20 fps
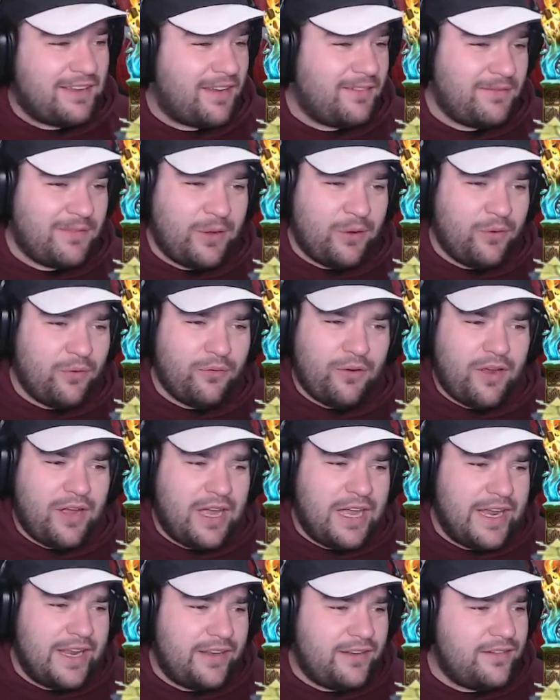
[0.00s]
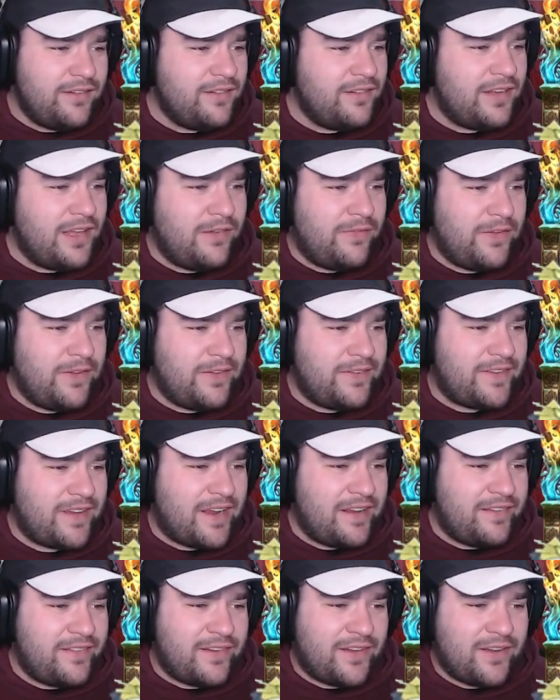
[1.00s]
Alright. If you
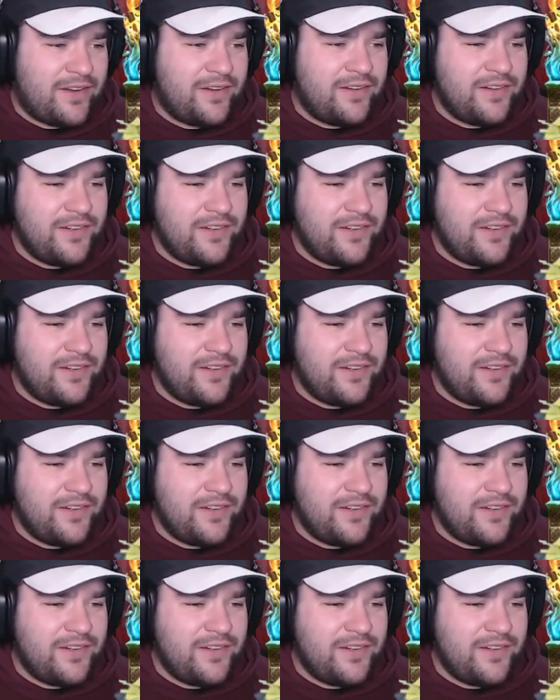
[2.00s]
say so.